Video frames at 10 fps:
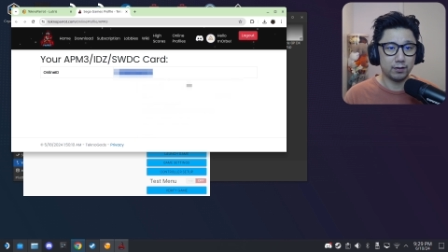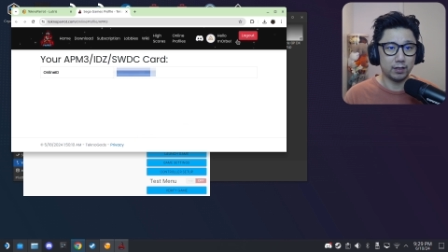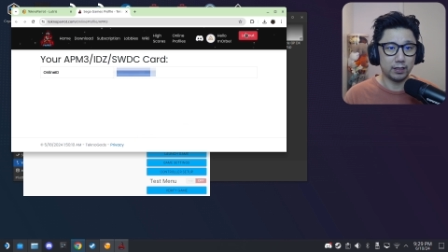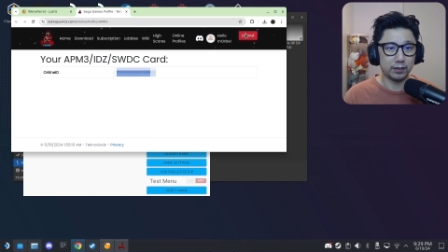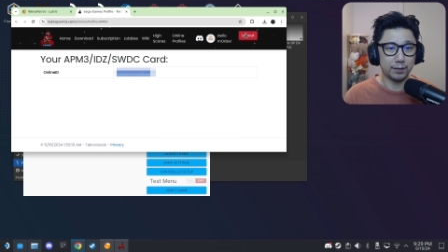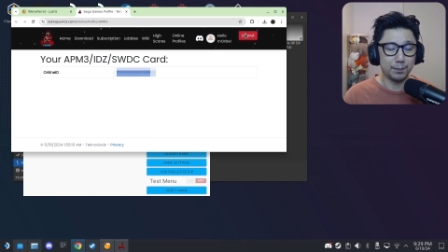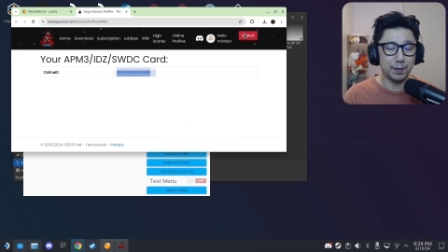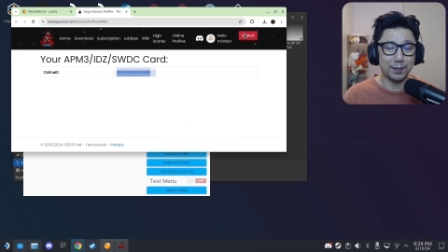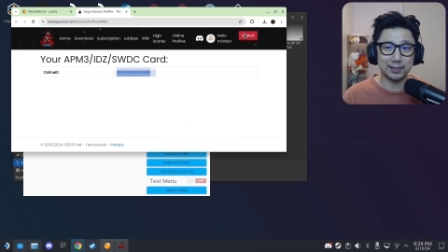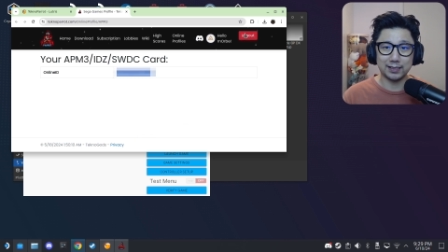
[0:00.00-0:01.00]
Like it
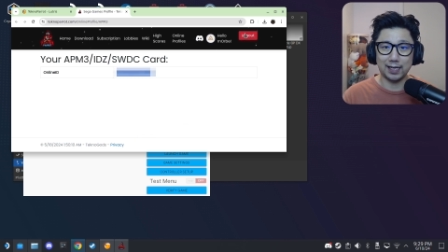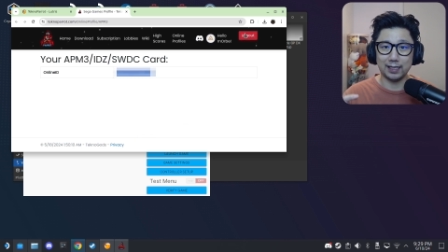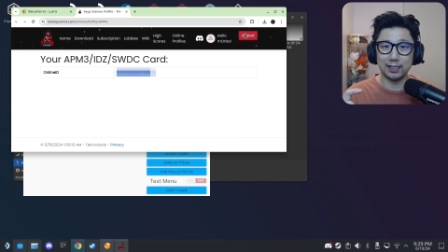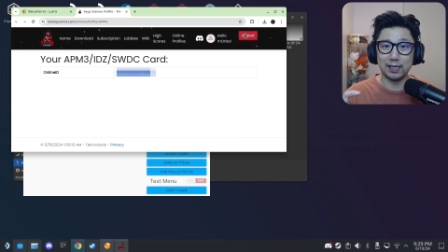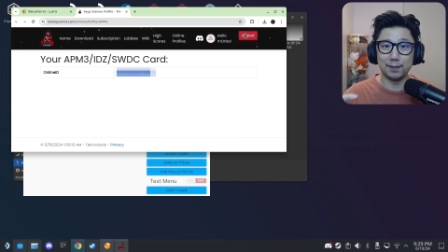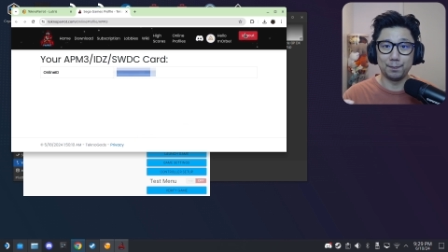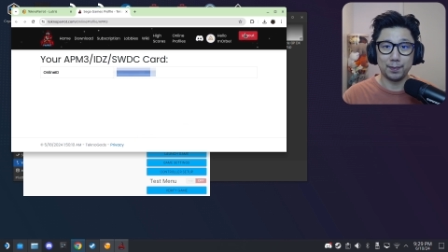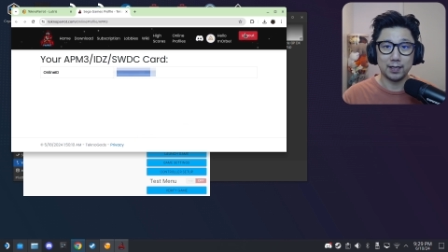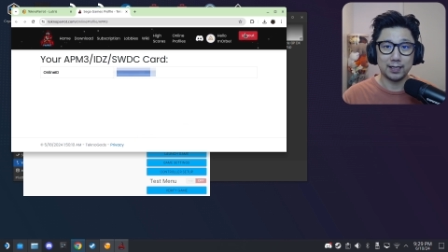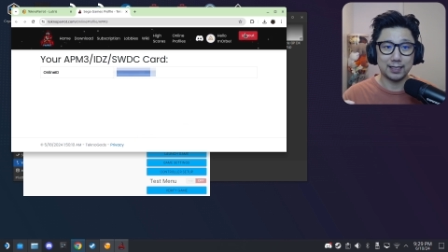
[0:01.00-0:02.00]
mimics that um,
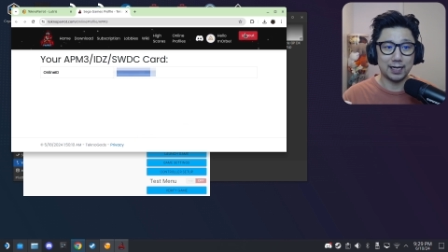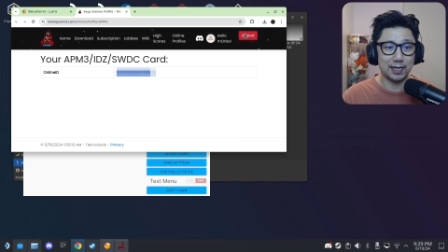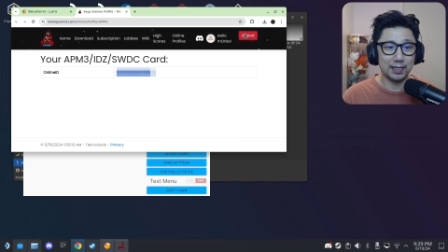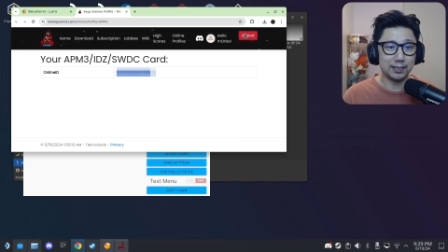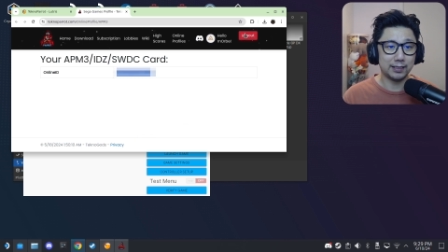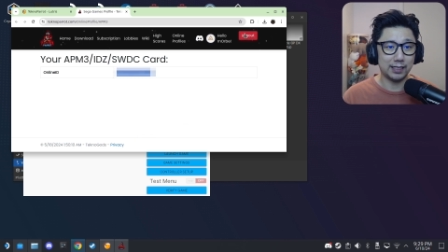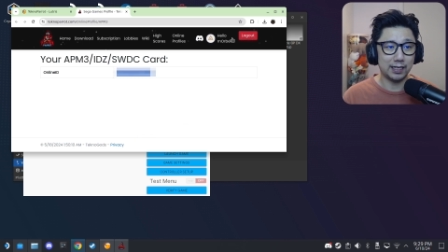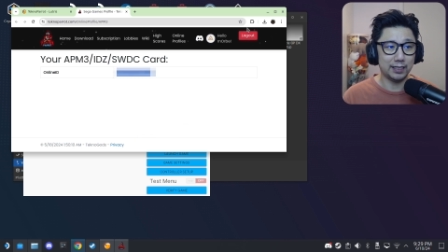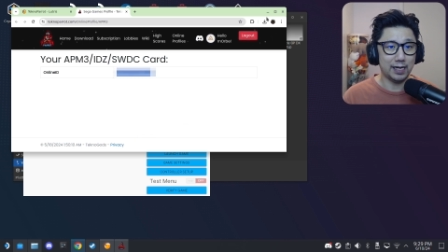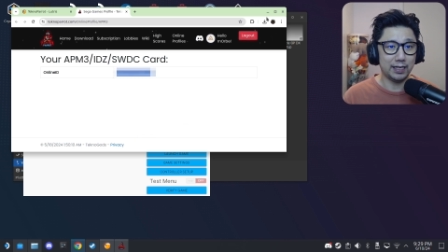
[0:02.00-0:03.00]
card,
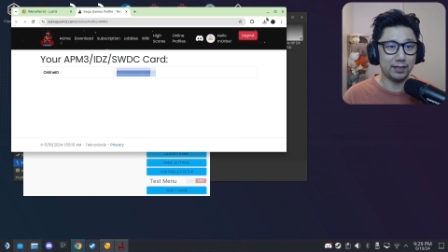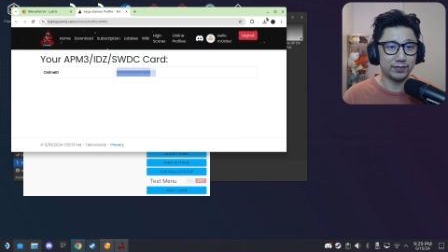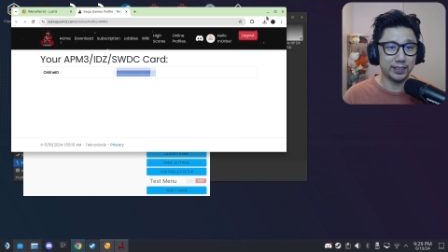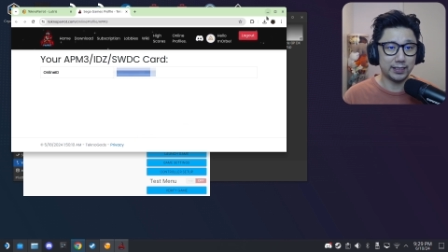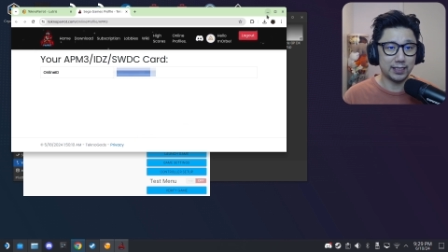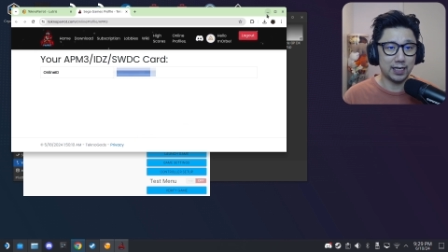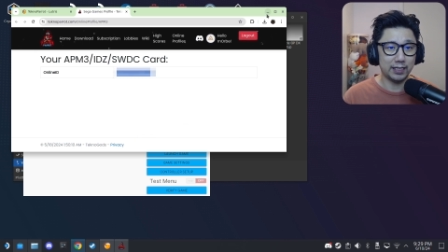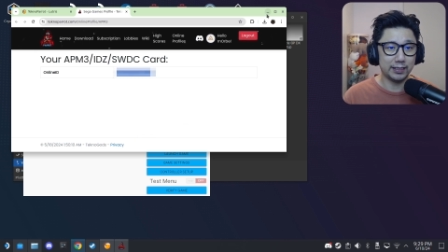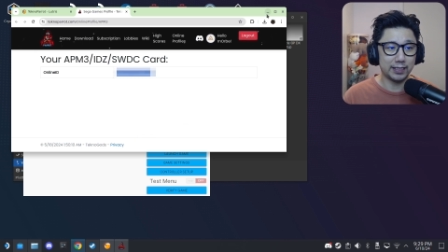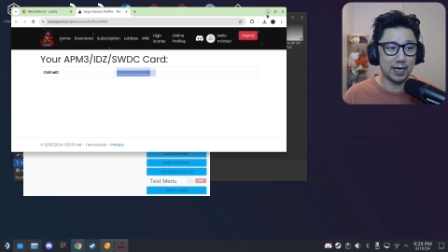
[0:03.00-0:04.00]
the NFC card
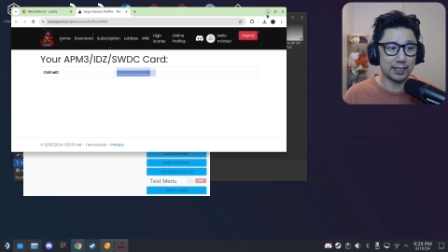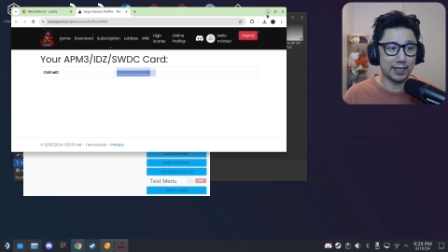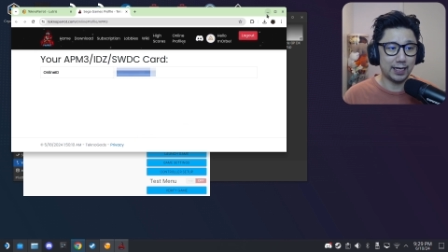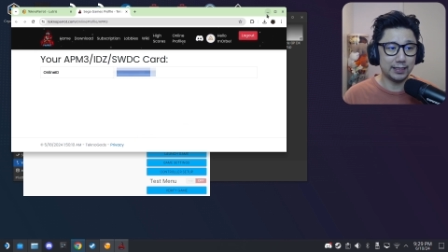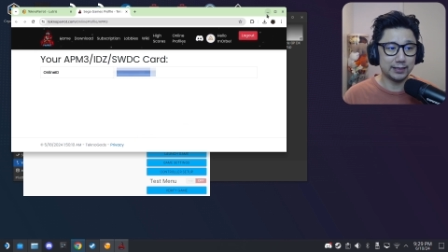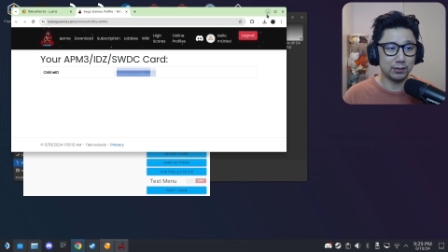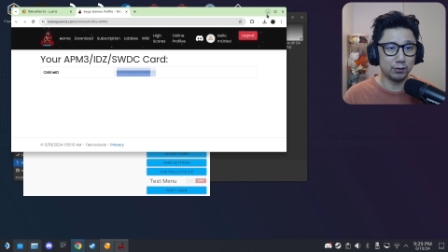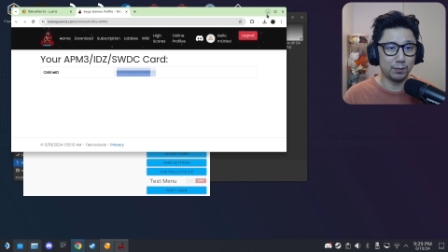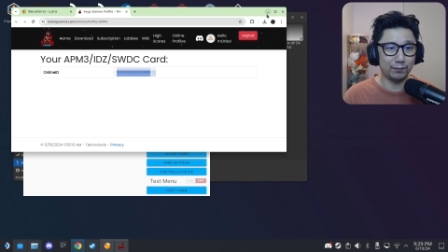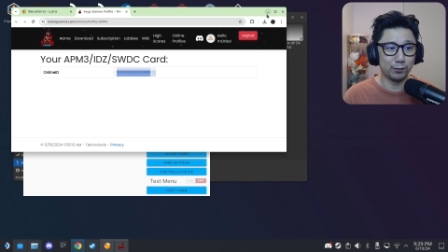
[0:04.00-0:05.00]
in the arcades that
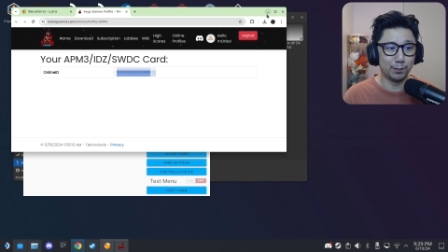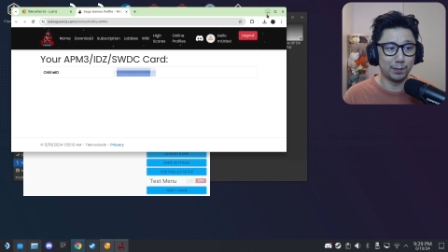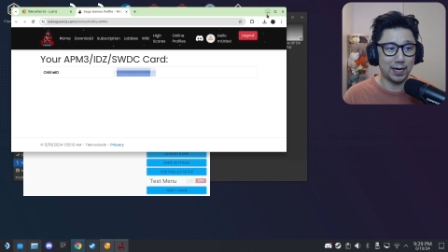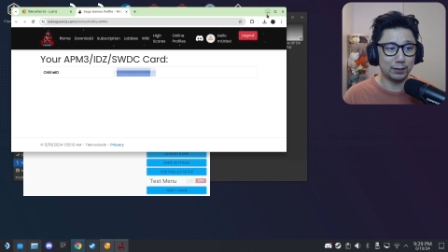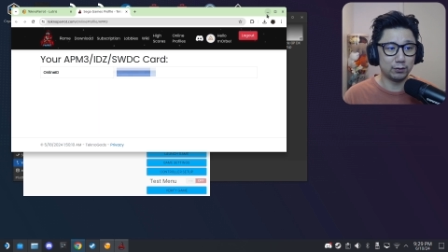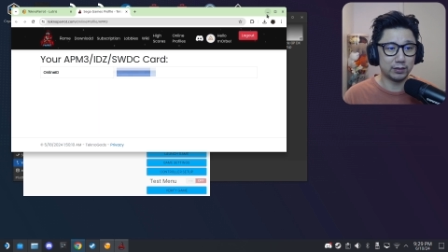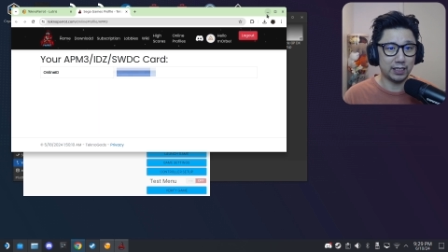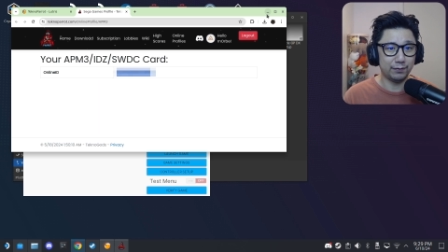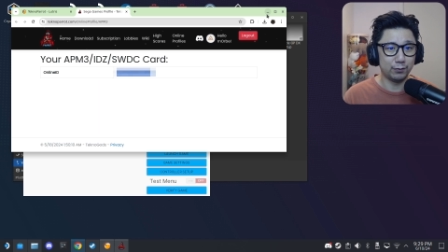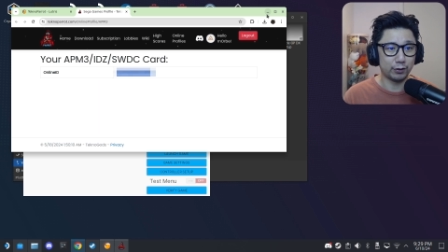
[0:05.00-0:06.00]
you have to buy to
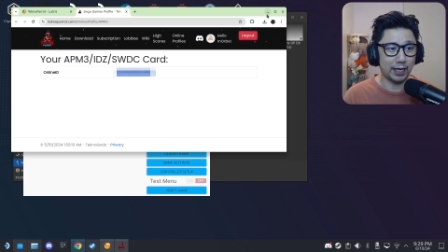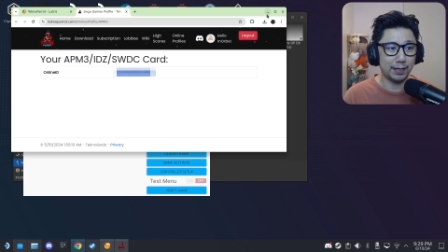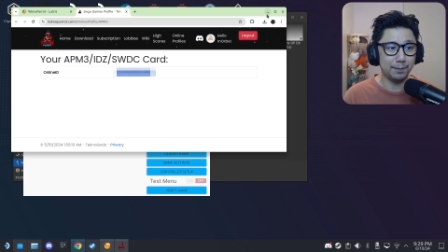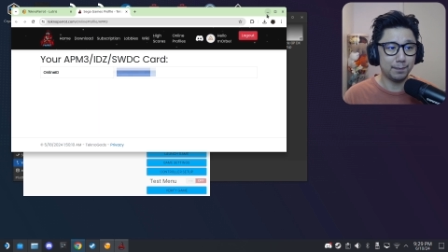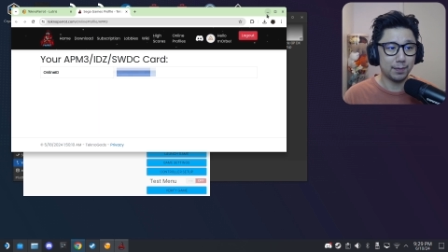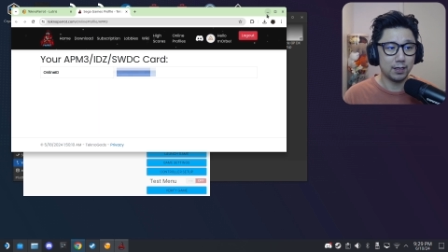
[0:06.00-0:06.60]
save your game.